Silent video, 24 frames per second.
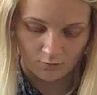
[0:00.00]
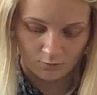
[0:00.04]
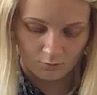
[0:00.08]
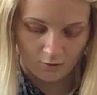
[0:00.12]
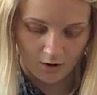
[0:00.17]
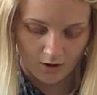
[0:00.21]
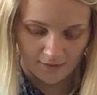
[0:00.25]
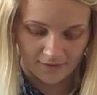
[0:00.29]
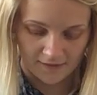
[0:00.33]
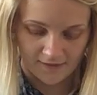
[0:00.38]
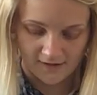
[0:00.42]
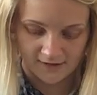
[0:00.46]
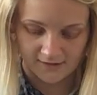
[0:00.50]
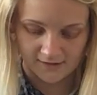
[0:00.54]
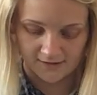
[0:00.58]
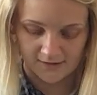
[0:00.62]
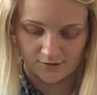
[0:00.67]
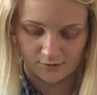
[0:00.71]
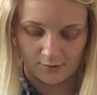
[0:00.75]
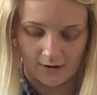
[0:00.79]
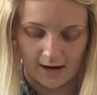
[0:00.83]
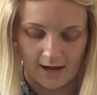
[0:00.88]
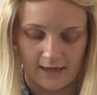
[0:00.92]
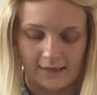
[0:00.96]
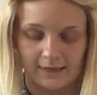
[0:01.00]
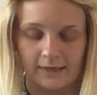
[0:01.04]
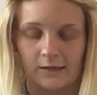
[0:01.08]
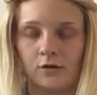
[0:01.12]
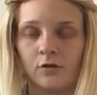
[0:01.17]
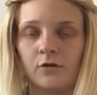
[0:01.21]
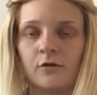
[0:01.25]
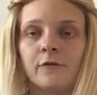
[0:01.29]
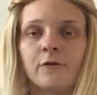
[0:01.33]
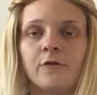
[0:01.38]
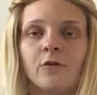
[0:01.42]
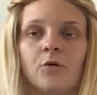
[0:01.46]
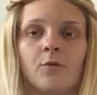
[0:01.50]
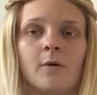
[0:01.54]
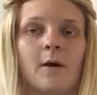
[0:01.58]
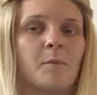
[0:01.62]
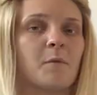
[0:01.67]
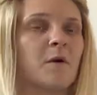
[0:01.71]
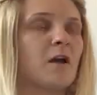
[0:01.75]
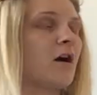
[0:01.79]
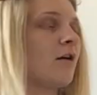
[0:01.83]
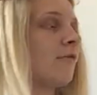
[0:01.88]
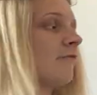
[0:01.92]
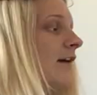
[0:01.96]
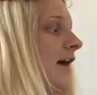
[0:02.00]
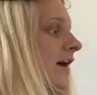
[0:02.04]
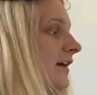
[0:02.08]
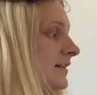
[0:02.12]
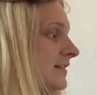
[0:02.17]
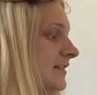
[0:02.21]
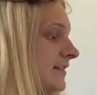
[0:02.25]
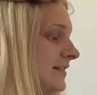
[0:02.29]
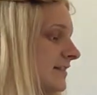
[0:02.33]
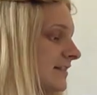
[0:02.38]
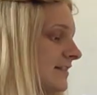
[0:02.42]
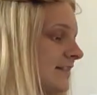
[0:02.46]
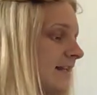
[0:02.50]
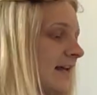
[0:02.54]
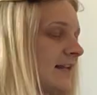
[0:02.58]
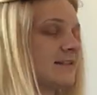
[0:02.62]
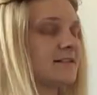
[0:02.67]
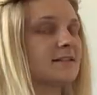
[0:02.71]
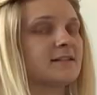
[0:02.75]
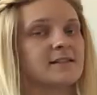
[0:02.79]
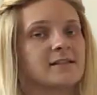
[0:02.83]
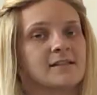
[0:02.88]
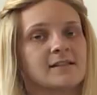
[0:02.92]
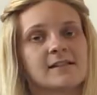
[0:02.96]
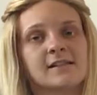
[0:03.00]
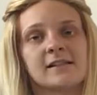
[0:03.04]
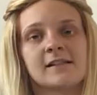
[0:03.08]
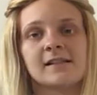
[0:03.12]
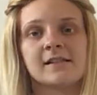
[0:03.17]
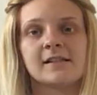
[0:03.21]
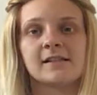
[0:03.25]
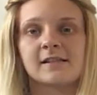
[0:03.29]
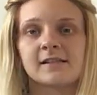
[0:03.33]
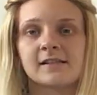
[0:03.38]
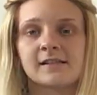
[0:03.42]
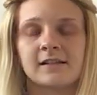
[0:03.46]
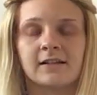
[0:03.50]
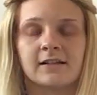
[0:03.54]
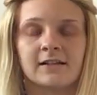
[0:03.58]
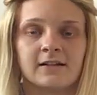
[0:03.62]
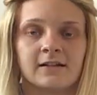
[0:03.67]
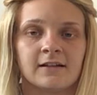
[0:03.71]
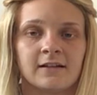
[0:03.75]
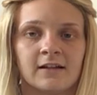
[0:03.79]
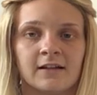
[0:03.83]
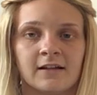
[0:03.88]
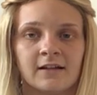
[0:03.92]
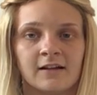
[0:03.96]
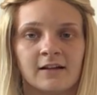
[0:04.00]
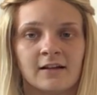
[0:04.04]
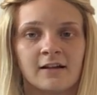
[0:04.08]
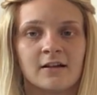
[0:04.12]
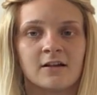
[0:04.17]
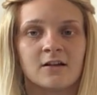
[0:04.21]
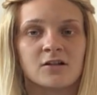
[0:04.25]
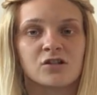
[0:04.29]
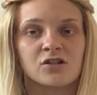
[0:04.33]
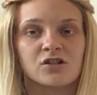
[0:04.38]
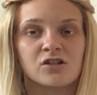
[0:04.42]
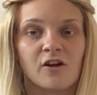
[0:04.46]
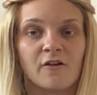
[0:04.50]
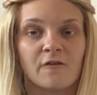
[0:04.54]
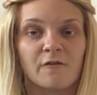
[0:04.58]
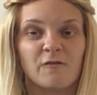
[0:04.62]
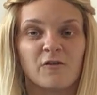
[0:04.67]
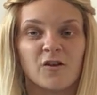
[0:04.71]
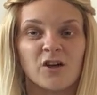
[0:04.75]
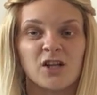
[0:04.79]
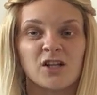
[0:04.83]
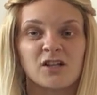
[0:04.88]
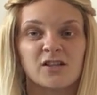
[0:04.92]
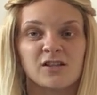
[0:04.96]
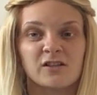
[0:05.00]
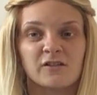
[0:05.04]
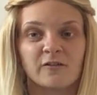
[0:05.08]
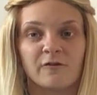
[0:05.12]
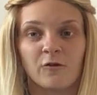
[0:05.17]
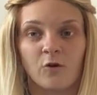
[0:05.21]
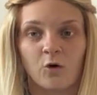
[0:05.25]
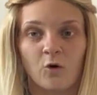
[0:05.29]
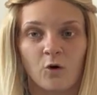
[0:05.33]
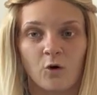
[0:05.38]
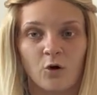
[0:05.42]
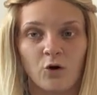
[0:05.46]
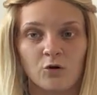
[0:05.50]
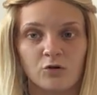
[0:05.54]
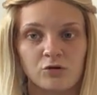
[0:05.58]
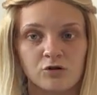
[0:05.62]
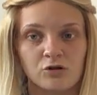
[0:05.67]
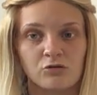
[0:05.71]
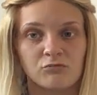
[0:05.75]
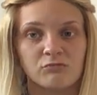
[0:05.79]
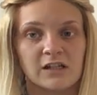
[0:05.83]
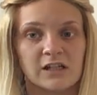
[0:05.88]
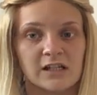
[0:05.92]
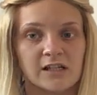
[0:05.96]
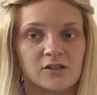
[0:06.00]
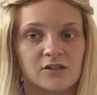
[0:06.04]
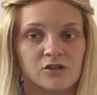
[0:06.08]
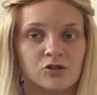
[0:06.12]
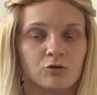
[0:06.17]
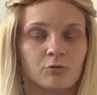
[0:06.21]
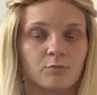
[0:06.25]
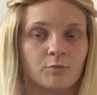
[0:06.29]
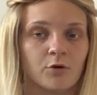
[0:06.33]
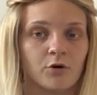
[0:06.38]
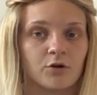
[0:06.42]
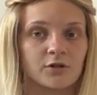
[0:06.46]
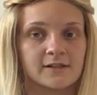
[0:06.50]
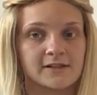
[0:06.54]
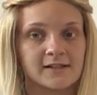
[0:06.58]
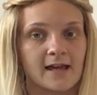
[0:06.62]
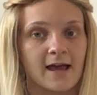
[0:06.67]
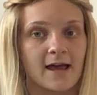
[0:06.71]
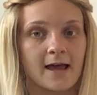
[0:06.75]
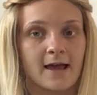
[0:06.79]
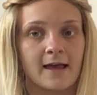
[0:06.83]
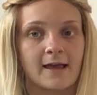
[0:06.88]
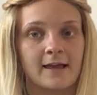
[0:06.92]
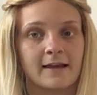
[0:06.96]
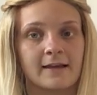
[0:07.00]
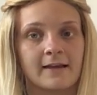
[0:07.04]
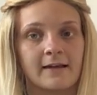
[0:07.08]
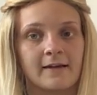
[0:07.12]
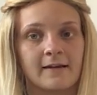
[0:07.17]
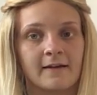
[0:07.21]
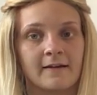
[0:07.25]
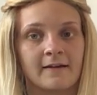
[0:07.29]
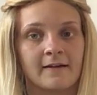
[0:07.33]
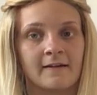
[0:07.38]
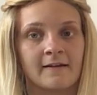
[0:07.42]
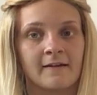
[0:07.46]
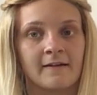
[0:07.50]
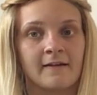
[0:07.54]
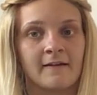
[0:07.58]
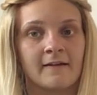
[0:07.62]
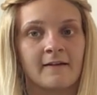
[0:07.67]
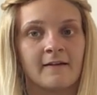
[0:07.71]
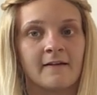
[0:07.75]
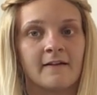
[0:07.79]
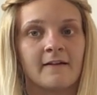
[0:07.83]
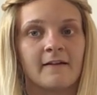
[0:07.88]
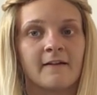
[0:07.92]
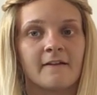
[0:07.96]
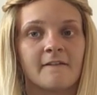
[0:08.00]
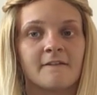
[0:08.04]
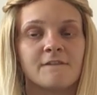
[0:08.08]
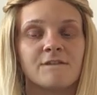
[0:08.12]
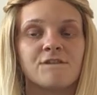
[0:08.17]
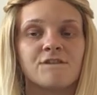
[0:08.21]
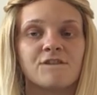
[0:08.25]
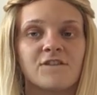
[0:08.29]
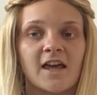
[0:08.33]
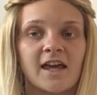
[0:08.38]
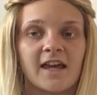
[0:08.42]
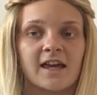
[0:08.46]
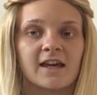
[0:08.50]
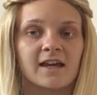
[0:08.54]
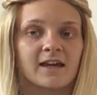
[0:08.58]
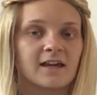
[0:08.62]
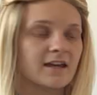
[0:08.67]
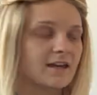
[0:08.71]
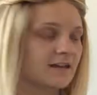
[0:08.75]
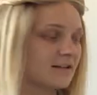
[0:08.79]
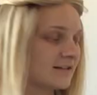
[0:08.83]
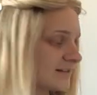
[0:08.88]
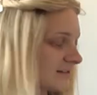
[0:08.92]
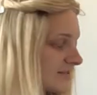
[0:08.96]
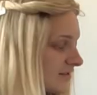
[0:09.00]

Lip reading: What things do I look for when we are writing sentences? So first of all, you need to put a finger